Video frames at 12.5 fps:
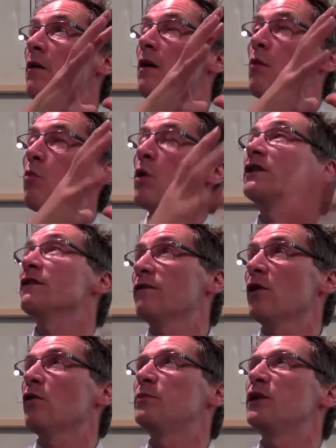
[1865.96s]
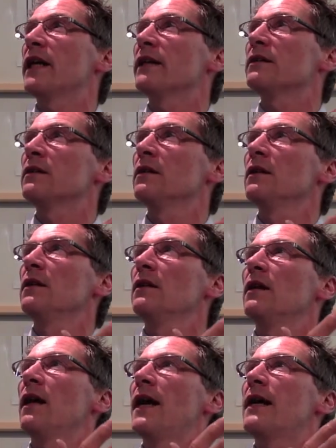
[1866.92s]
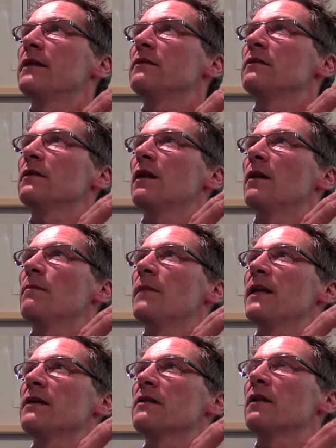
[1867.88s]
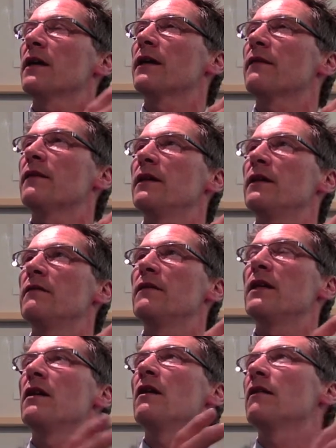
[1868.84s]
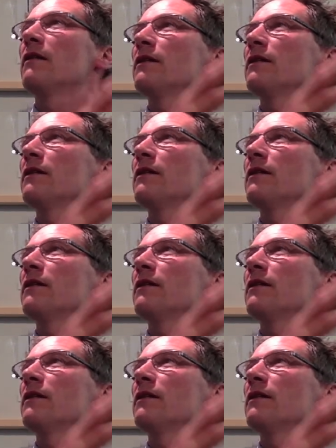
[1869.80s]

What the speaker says: A wonderful object, and it's like the earth